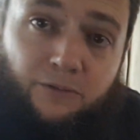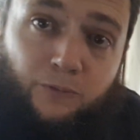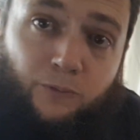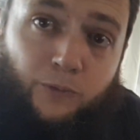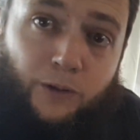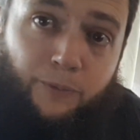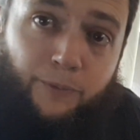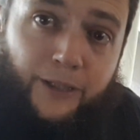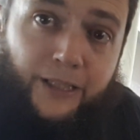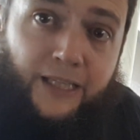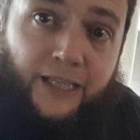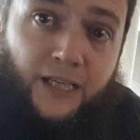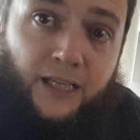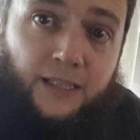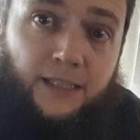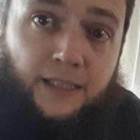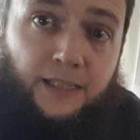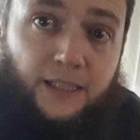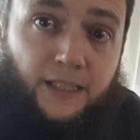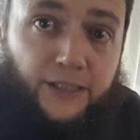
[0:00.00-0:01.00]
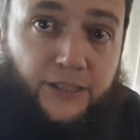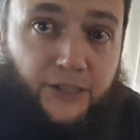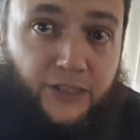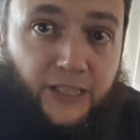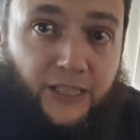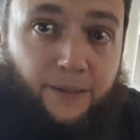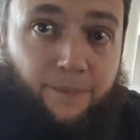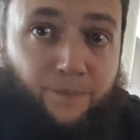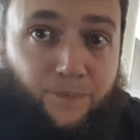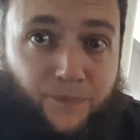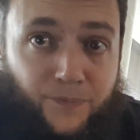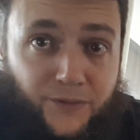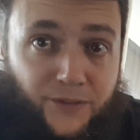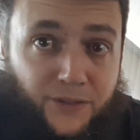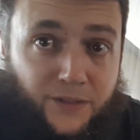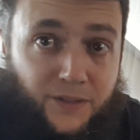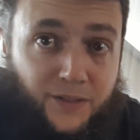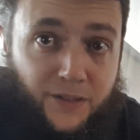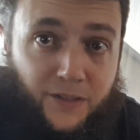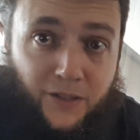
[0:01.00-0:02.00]
when we calculated that.
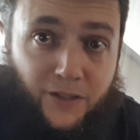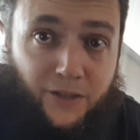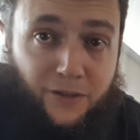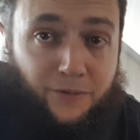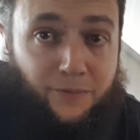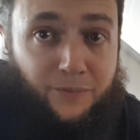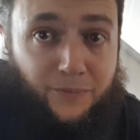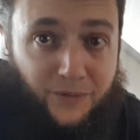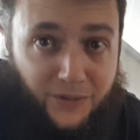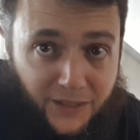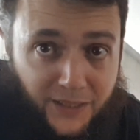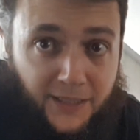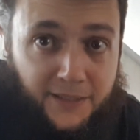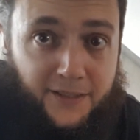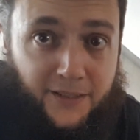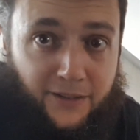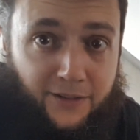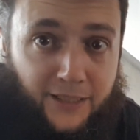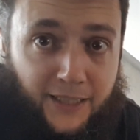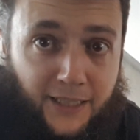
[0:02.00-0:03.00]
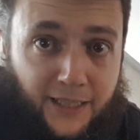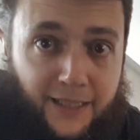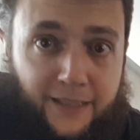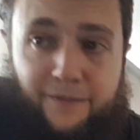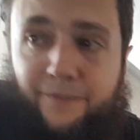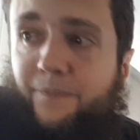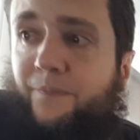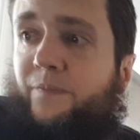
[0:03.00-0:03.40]
So that's okay.